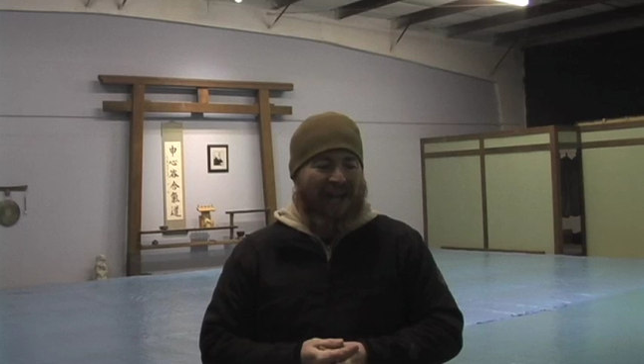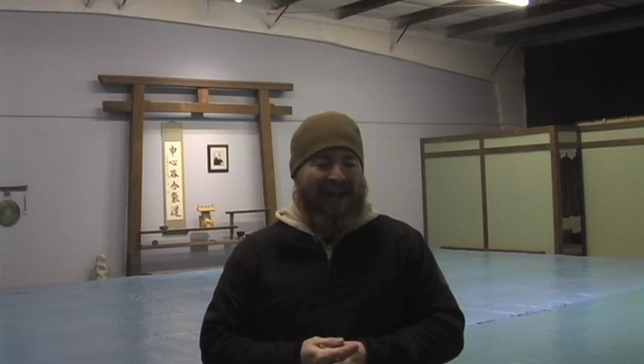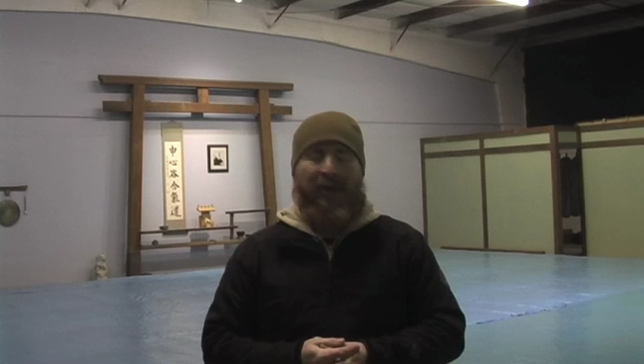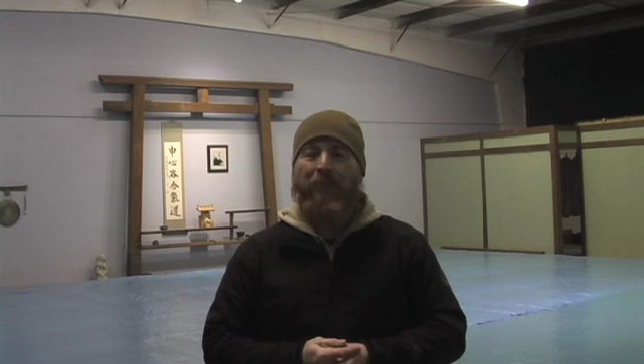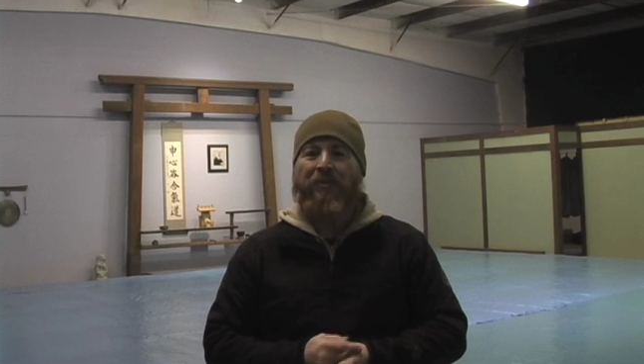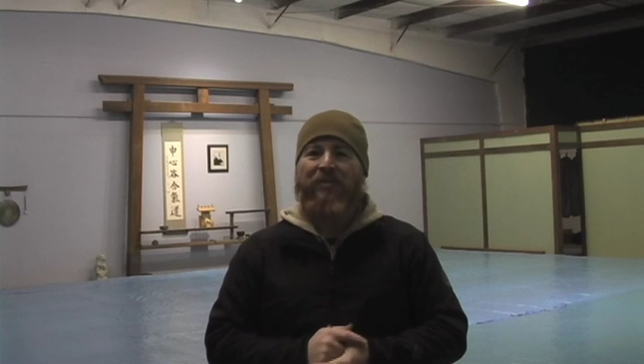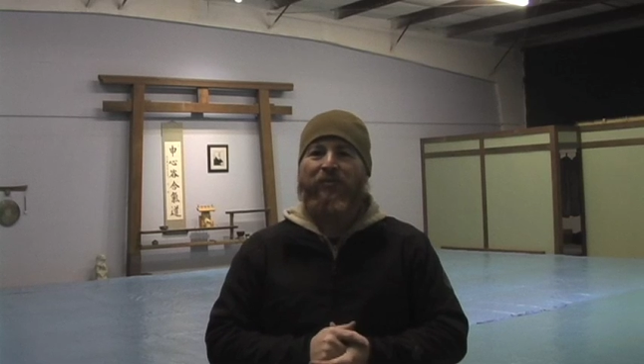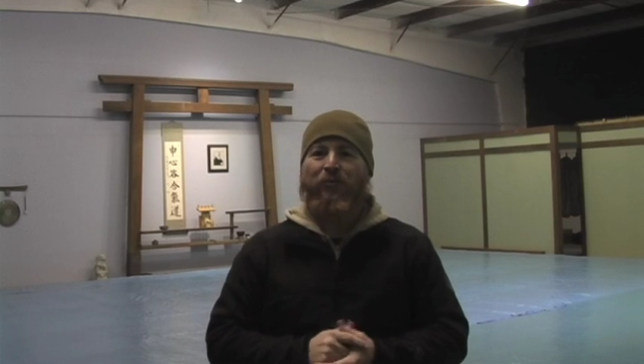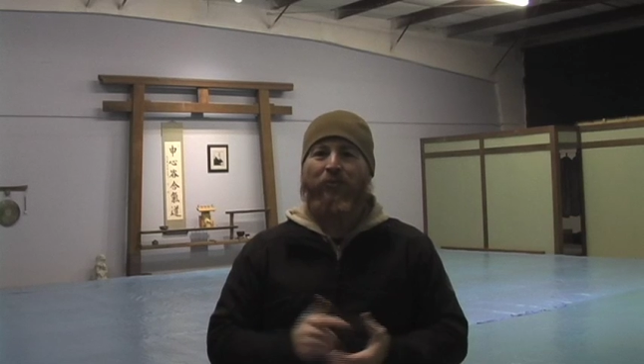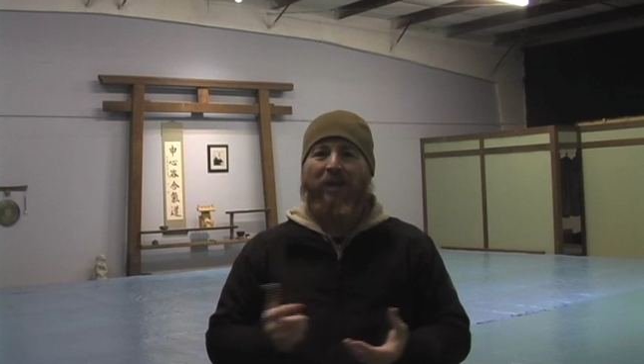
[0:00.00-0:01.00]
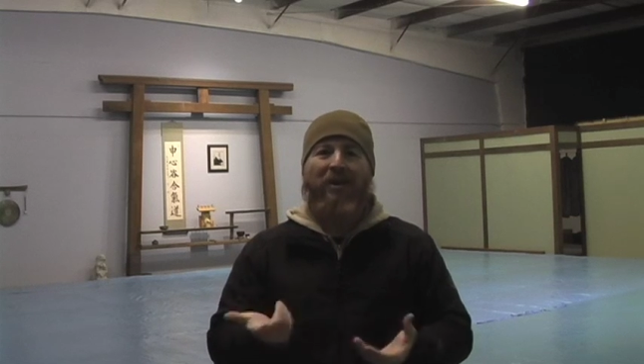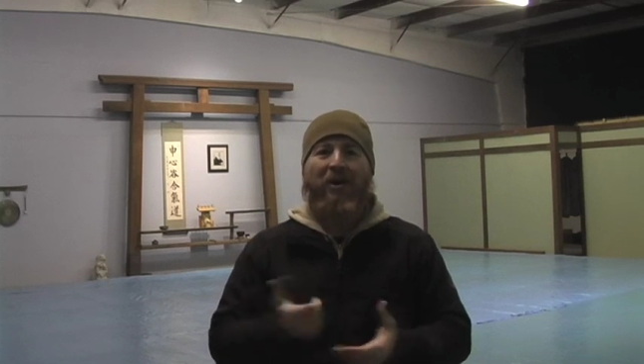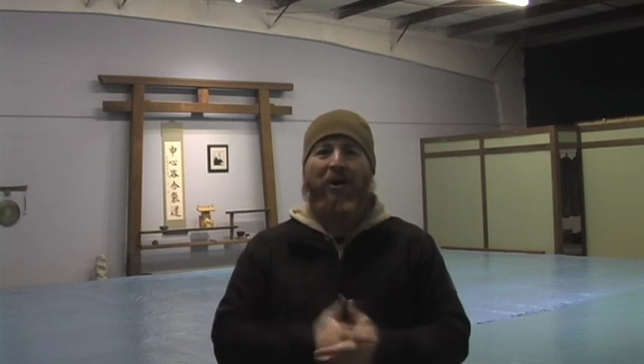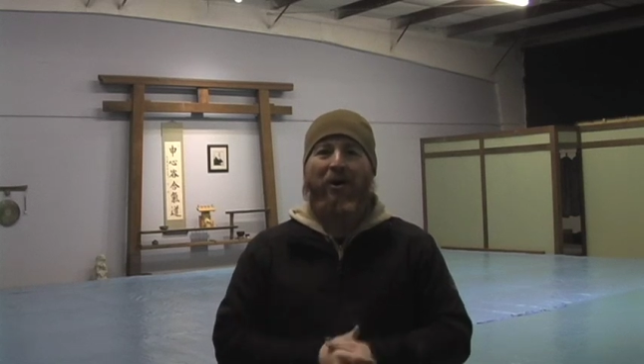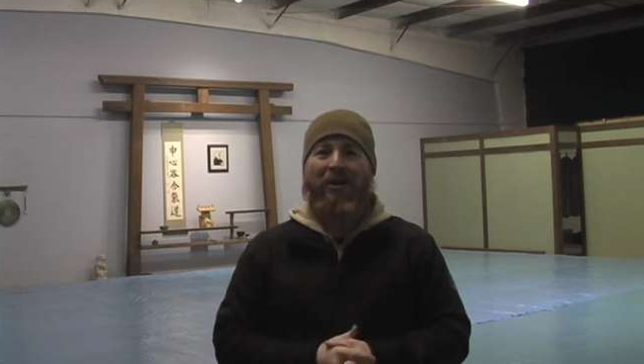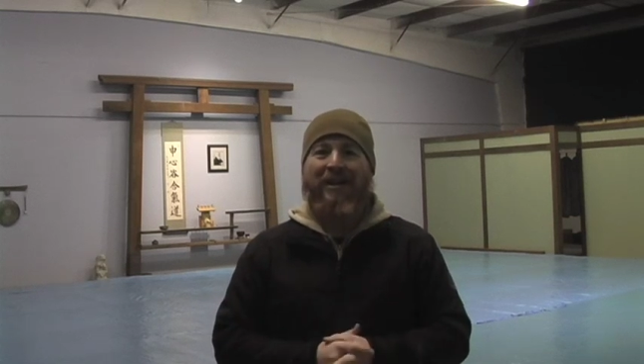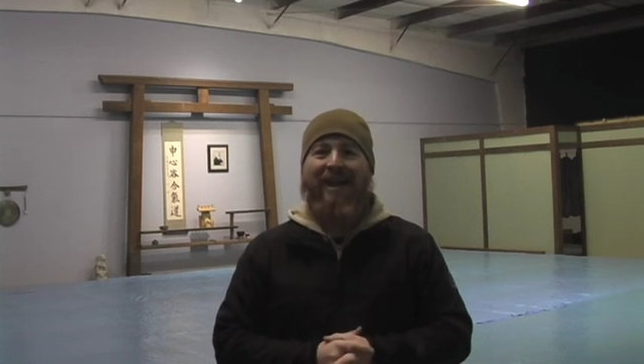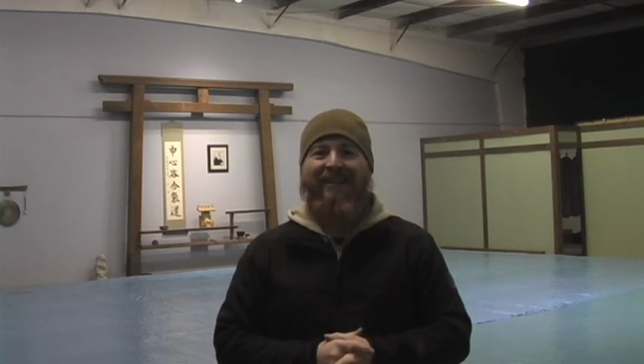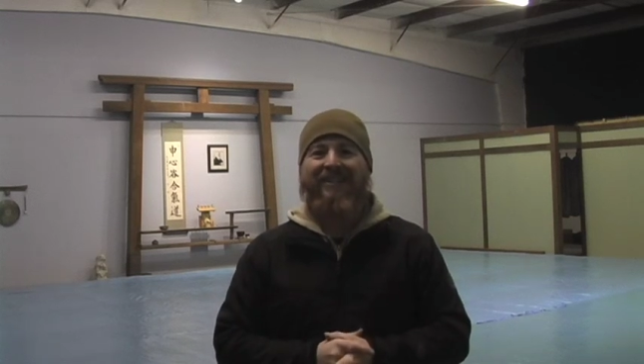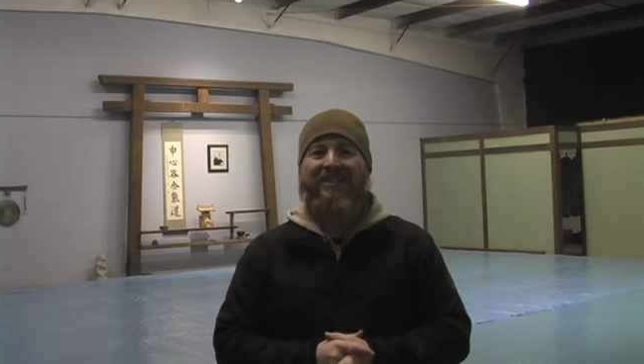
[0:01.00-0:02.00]
I hope this kind of odd
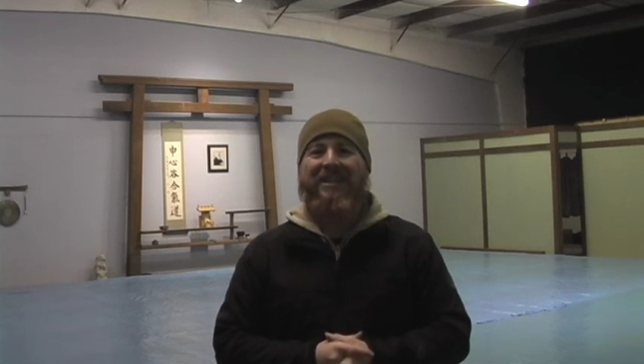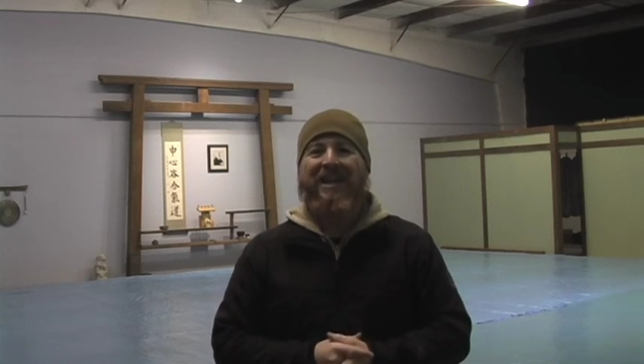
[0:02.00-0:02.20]
analogy